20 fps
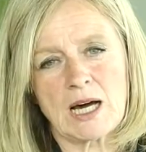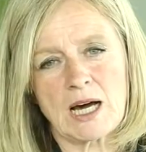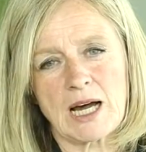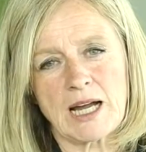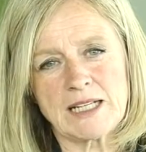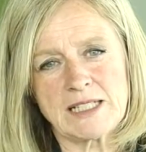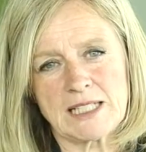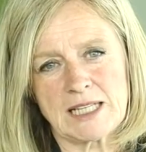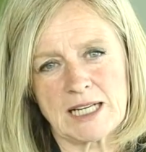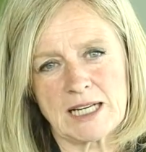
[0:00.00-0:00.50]

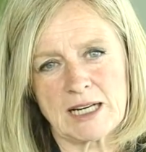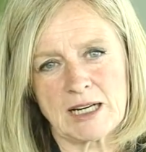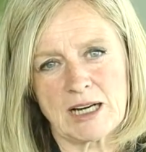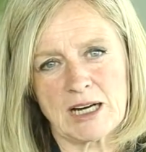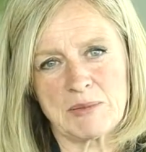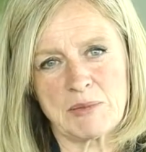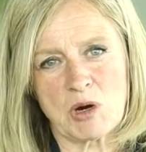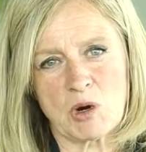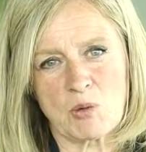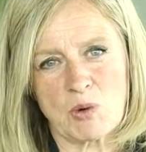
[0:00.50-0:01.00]
idea
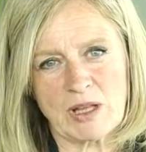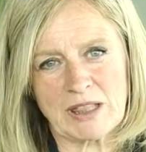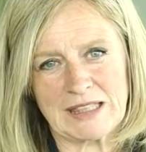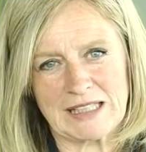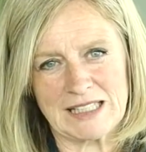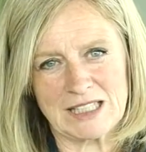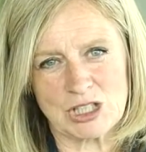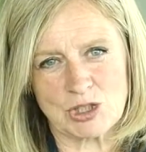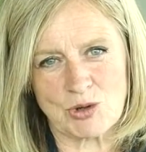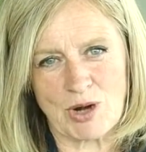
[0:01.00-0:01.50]
about what
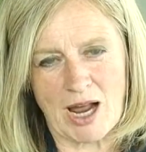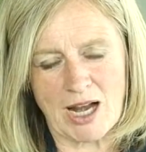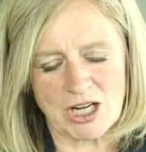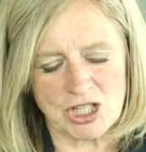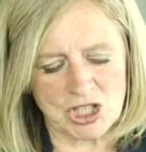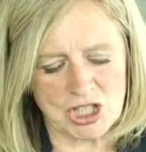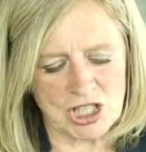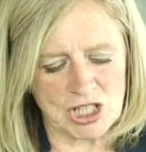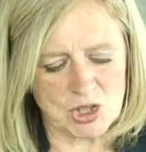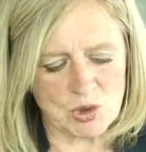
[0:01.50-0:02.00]
these
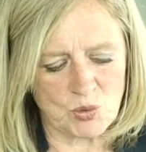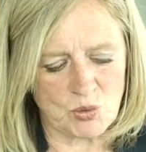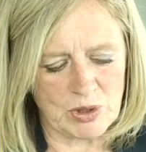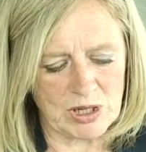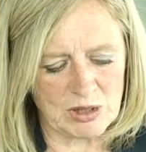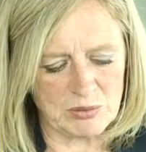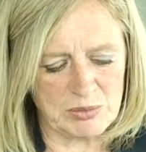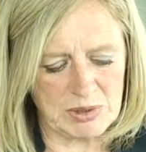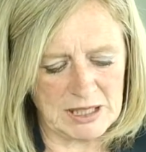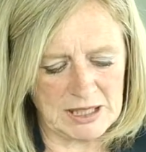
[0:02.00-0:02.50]
strategies
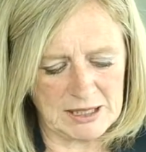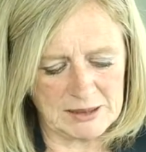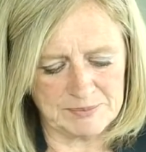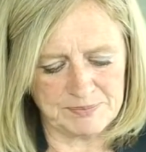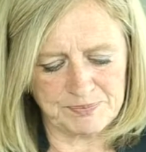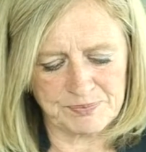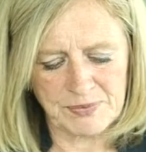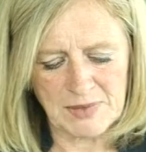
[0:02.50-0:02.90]
will be.